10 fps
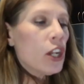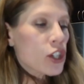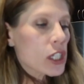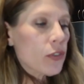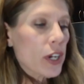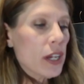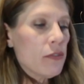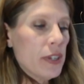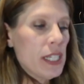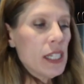Just for
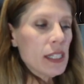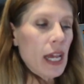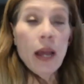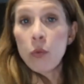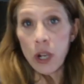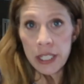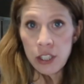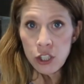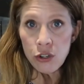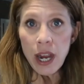convenience, I wanted
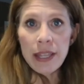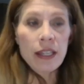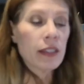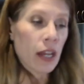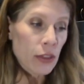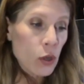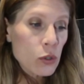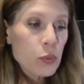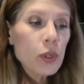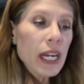to try that. Now
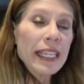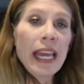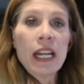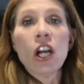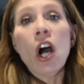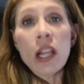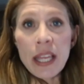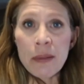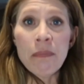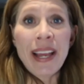those were, again, all
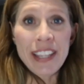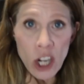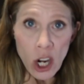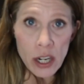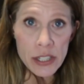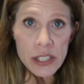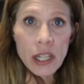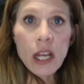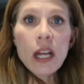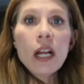in my cart
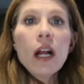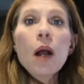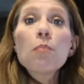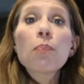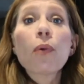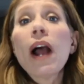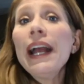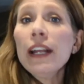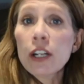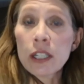
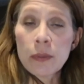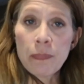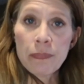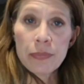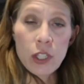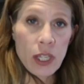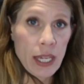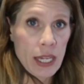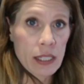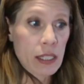prior to
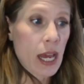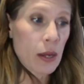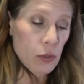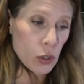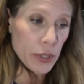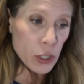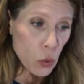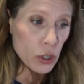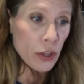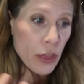this. I was going to
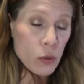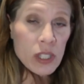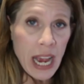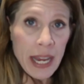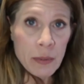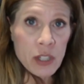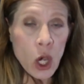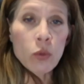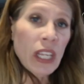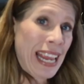order those items
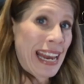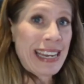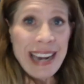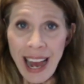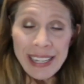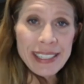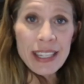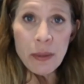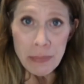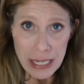only and not
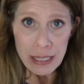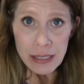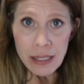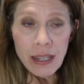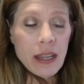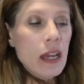the meat.